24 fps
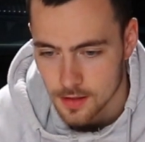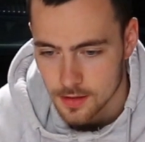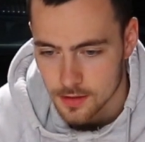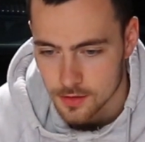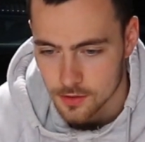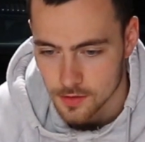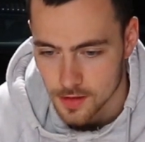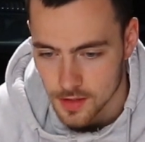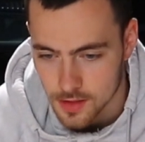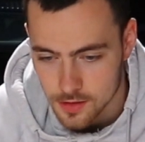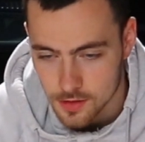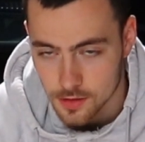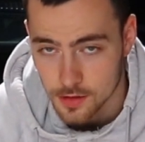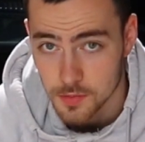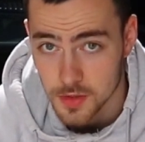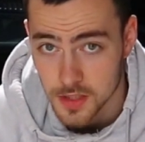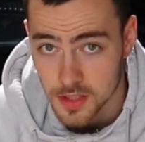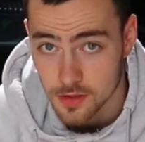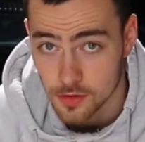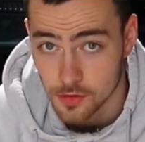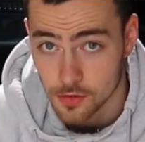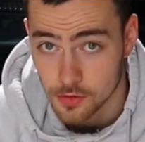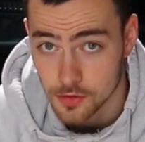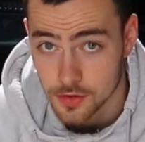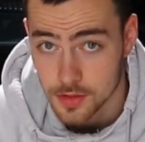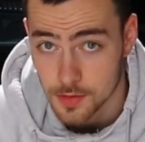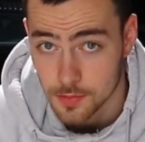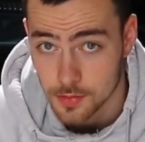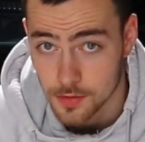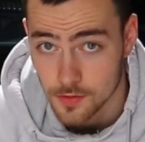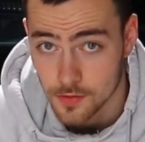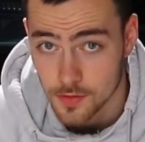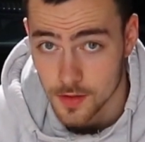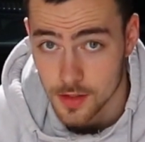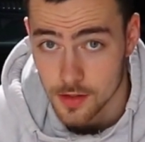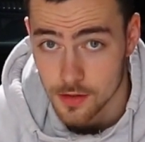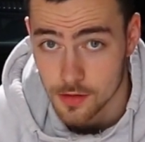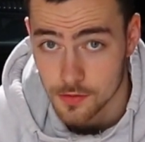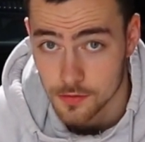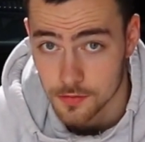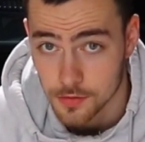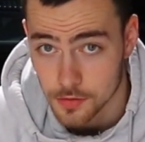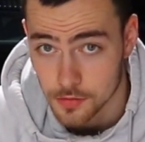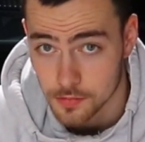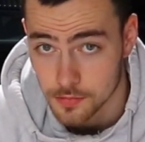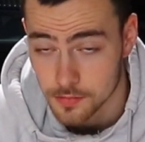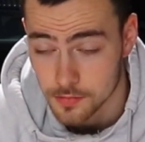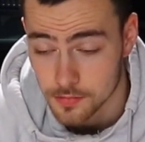So that's going to be a whole separate video
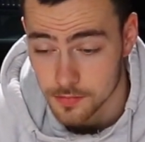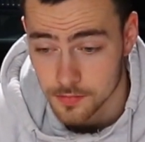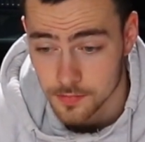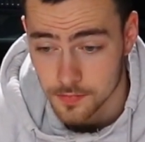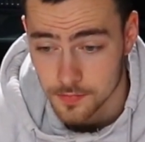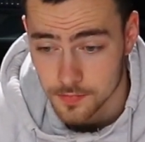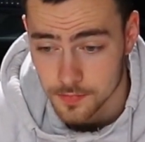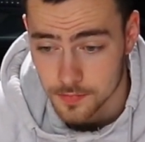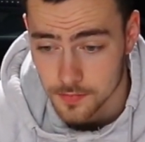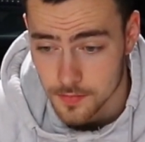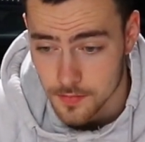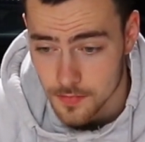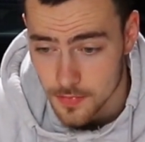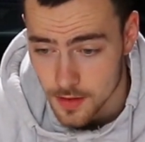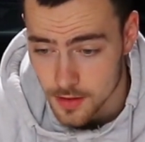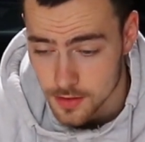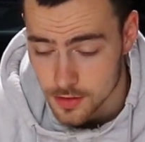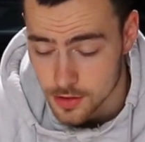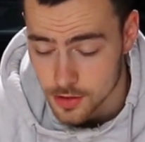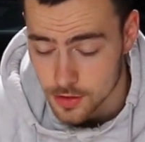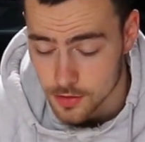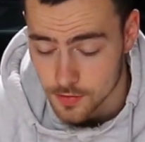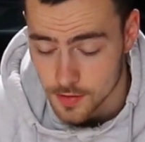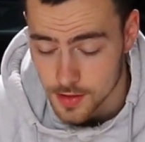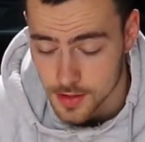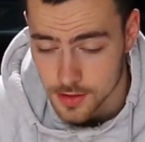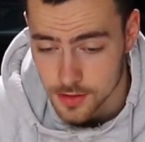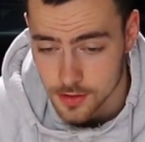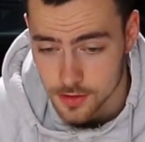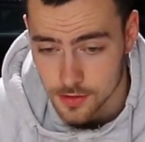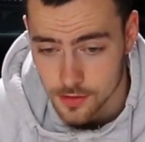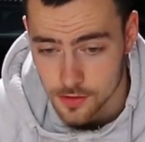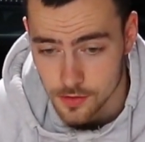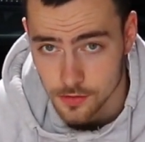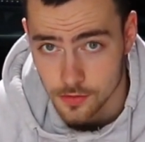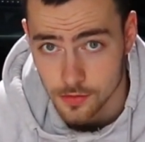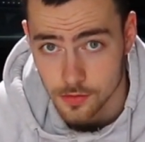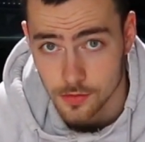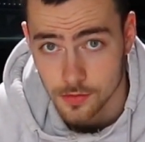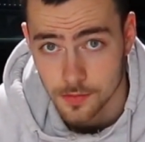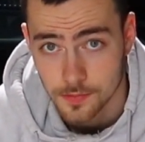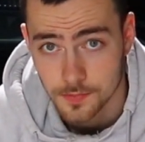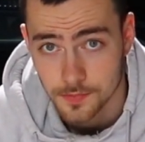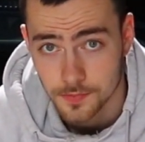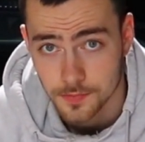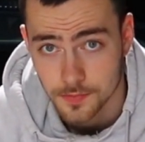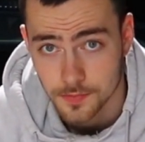from scratch to